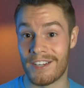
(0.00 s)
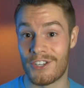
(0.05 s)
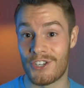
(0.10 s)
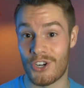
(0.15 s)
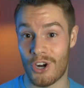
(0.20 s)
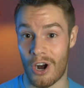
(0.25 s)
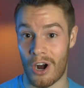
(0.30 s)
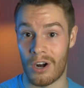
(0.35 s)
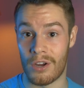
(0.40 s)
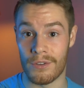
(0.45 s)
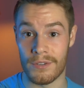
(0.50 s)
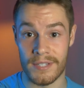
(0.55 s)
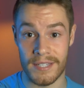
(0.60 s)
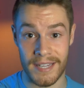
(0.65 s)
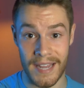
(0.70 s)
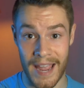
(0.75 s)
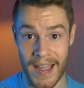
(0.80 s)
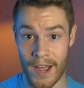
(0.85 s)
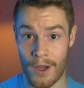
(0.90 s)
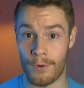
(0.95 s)
Charles
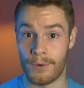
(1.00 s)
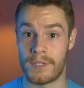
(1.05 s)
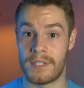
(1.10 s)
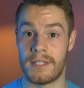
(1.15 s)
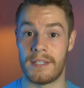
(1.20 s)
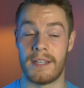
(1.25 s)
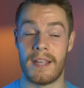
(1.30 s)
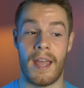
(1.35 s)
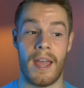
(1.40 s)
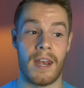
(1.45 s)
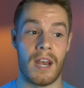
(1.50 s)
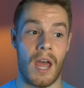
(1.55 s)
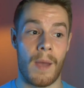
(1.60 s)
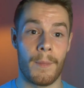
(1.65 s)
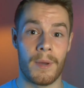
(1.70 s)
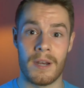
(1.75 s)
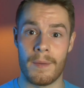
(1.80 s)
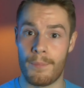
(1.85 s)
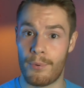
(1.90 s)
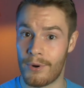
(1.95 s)
County, and I'm
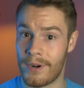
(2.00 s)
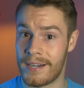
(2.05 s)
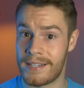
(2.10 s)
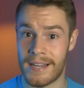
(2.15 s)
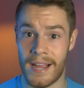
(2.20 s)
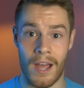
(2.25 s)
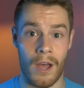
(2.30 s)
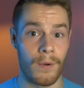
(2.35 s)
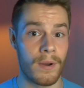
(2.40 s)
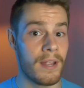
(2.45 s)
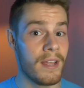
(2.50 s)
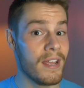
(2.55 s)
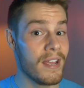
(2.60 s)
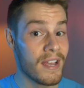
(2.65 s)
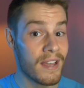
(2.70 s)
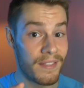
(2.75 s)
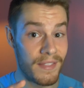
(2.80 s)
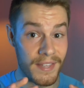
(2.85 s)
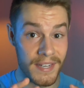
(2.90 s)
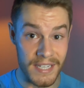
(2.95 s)
gonna break down
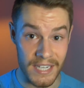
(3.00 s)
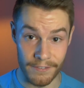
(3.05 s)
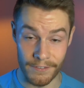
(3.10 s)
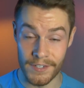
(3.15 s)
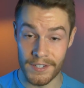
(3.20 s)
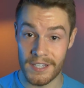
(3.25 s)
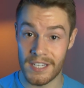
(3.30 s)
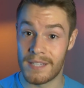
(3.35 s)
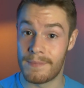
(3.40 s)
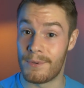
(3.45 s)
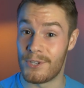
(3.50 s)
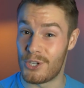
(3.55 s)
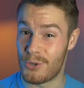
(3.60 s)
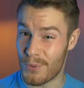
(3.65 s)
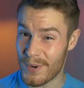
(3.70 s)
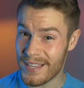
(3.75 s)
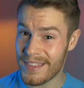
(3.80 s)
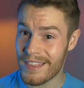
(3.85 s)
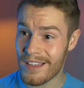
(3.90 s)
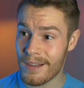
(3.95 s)
the differences
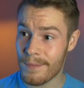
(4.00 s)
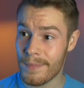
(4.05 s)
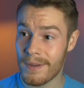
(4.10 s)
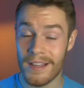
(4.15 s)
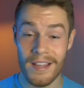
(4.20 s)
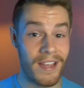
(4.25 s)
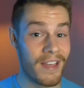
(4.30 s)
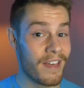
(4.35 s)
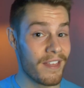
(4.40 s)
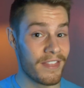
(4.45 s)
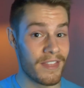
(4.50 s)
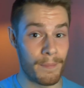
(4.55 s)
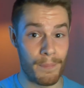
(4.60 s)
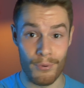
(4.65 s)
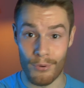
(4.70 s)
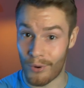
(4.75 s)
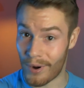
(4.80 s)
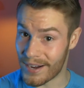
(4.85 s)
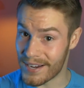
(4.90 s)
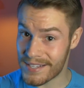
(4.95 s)
between them, the
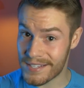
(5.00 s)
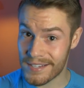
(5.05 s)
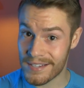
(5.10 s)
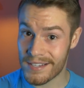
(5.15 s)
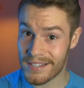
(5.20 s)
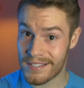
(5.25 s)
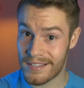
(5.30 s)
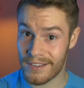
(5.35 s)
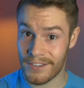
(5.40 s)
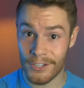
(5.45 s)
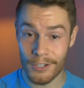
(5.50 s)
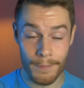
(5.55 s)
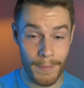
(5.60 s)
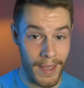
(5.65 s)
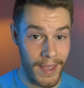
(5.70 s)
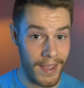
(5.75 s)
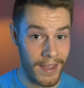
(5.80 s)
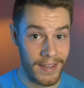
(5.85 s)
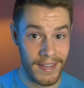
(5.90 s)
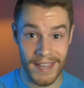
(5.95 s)
prices that you'll
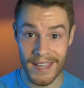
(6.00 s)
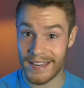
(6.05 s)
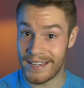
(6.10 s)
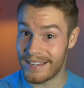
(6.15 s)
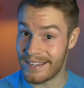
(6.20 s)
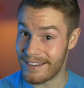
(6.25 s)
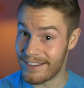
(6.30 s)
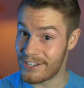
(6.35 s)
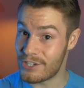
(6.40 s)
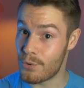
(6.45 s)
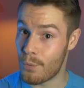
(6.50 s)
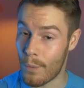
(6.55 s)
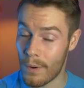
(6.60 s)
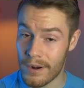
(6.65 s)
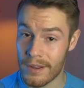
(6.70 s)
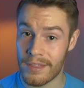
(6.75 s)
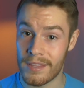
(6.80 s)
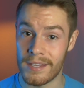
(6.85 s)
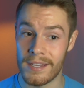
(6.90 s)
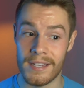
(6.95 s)
pay in each
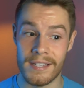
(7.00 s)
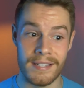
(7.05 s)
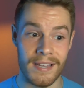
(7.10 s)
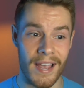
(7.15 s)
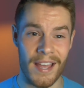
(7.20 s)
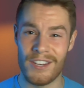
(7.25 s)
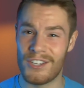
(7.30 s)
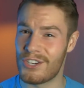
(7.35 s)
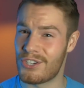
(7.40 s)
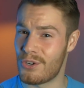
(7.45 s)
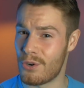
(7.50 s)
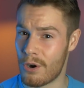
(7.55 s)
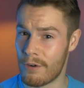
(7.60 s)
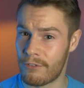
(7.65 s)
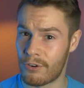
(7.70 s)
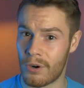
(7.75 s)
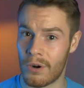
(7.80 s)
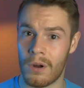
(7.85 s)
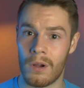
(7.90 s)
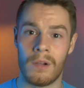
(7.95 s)
one of these, and just
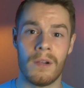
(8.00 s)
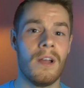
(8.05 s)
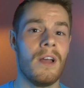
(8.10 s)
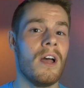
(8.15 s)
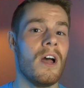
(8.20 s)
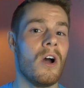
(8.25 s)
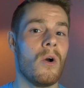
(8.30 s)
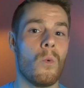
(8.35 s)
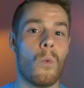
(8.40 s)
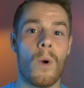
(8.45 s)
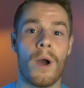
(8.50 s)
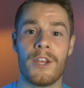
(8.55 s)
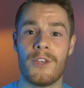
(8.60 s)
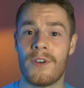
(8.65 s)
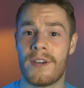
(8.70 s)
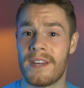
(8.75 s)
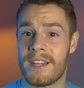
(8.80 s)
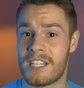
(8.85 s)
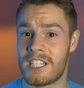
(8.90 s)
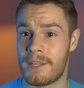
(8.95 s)
overall what you
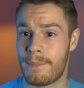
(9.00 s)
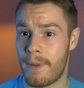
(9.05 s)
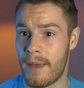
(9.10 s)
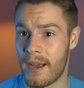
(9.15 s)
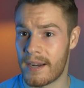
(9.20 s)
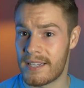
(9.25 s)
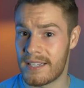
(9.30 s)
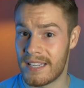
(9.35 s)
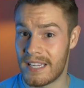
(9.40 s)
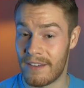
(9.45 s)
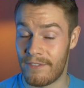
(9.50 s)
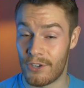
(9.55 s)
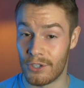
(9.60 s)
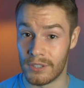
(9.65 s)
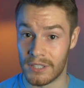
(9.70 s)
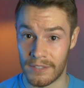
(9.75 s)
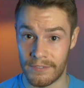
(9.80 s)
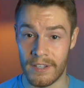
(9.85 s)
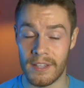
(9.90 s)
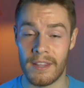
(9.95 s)
can expect if you're
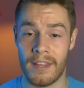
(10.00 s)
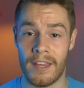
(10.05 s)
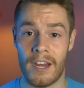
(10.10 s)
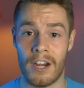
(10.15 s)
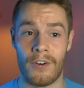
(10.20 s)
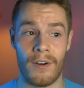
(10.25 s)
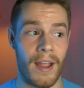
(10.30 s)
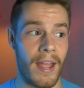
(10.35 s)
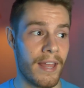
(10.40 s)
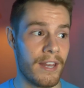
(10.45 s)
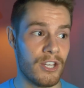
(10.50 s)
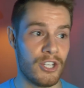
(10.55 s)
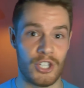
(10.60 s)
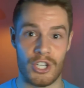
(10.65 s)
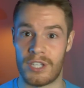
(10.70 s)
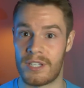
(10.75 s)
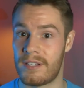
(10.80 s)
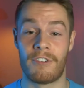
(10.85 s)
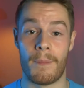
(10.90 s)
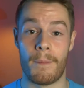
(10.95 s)
living there and
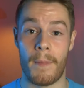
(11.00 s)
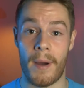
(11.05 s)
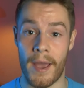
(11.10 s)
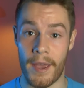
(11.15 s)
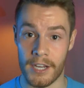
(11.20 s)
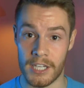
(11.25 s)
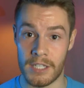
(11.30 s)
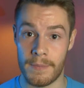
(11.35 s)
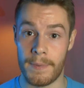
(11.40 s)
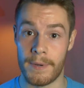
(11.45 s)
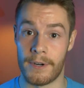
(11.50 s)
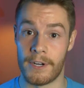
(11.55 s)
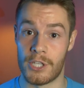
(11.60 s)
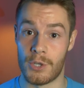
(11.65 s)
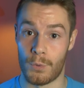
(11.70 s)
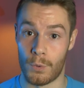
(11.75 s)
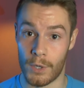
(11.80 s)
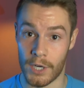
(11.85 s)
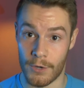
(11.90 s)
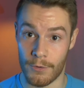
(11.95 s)
just from my
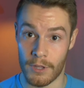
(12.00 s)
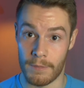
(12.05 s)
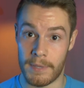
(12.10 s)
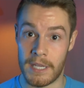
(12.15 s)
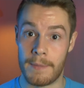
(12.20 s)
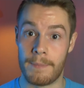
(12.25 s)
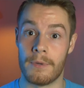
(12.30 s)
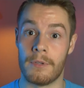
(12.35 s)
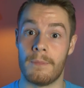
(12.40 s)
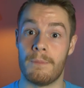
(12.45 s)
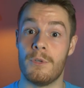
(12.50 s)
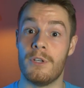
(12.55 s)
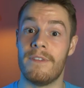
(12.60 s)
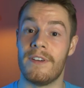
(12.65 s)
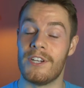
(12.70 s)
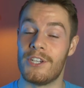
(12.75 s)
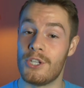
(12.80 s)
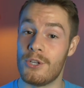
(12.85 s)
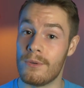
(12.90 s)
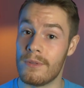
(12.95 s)
experience working with people
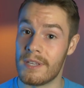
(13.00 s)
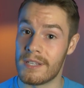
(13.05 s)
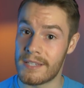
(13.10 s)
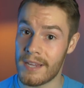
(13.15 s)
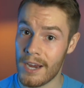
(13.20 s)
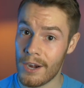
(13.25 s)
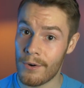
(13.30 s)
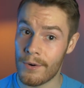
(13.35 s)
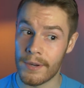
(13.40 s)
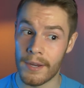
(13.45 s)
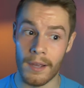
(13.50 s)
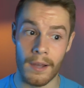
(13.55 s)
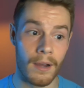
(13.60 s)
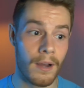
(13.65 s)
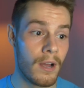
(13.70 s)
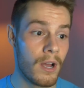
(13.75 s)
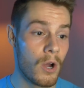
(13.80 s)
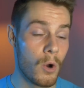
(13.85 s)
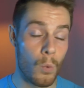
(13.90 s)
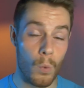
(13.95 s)
moving to this area
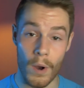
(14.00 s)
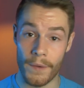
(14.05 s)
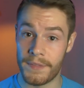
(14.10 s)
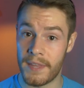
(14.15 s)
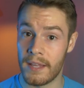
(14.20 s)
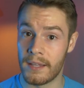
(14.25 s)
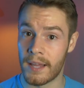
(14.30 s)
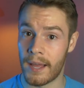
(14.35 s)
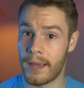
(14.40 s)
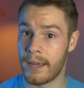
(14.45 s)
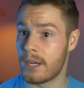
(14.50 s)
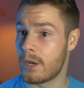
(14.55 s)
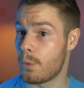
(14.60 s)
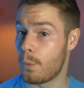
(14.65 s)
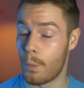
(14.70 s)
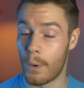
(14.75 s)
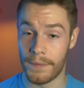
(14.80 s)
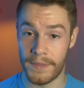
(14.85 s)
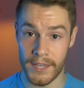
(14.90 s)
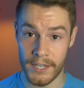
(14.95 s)
what they
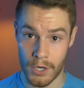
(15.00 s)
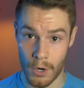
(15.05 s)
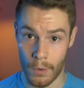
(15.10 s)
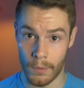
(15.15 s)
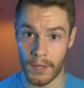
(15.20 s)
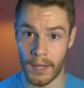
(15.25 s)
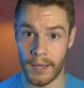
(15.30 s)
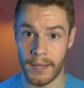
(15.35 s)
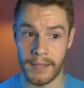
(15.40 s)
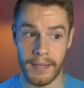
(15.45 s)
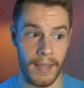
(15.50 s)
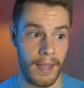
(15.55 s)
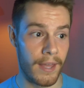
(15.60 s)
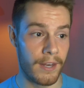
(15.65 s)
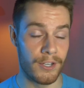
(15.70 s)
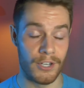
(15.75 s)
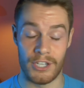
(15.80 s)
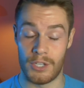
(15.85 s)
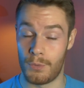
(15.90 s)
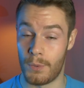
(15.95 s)
like, what they don't like,
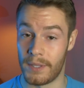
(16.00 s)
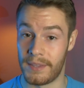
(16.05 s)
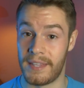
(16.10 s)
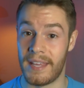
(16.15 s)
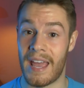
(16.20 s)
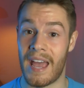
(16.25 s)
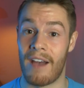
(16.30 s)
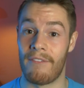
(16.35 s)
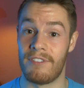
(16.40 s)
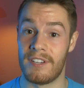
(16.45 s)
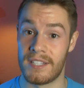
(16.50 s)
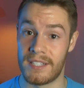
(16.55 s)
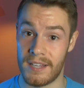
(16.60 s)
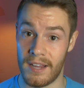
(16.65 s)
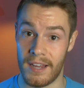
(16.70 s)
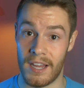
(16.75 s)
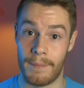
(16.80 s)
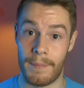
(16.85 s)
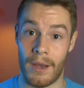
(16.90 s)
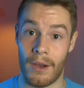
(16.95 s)
and just what they have to
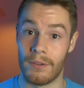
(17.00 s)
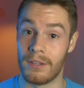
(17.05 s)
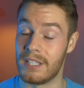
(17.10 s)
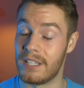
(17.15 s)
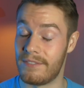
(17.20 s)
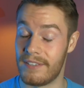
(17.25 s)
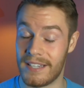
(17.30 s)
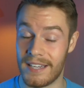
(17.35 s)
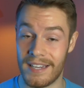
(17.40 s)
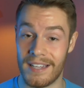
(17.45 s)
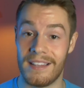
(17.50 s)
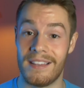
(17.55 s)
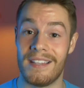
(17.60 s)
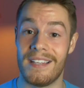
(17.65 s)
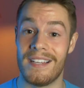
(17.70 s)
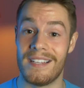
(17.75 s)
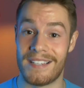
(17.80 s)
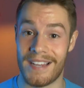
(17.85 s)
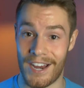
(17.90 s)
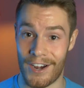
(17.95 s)
say about living in
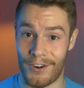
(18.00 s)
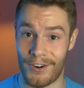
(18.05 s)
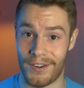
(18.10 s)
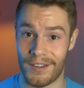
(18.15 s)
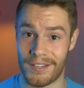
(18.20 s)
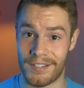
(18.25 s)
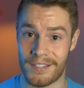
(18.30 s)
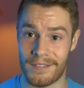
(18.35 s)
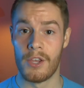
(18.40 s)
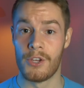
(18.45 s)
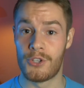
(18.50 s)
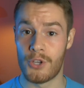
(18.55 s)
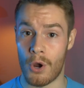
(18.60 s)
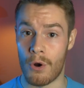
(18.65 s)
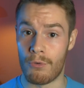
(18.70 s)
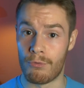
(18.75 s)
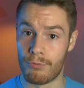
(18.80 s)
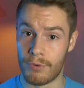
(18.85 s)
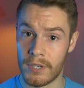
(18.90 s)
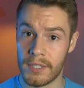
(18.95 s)
these areas.
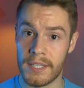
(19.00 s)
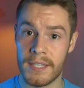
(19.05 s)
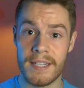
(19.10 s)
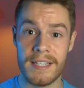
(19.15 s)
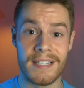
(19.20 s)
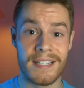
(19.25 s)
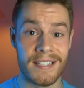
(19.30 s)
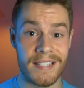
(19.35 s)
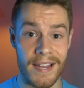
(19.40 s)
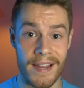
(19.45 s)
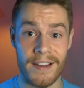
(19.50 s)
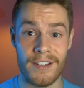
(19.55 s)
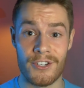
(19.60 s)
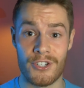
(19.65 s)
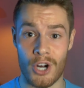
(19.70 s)
So really, St.